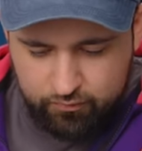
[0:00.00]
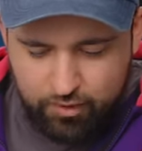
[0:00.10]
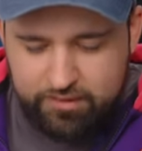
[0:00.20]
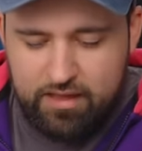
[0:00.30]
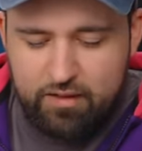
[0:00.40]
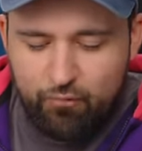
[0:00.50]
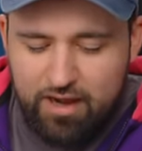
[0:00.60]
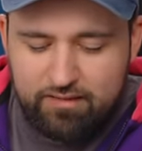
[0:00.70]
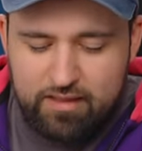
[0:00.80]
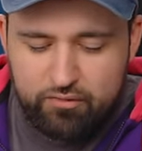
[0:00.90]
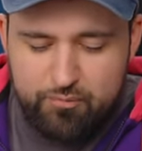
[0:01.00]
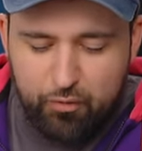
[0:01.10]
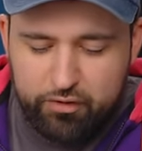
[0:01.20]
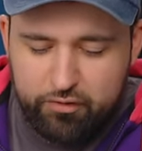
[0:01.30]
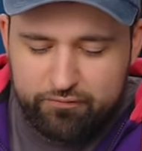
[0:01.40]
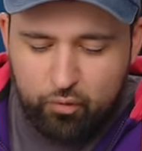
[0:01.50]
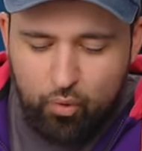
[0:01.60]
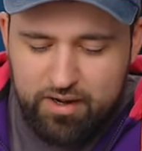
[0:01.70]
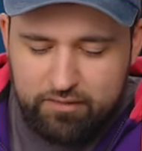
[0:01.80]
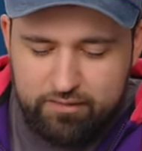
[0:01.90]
Why they and why do they only put it over one of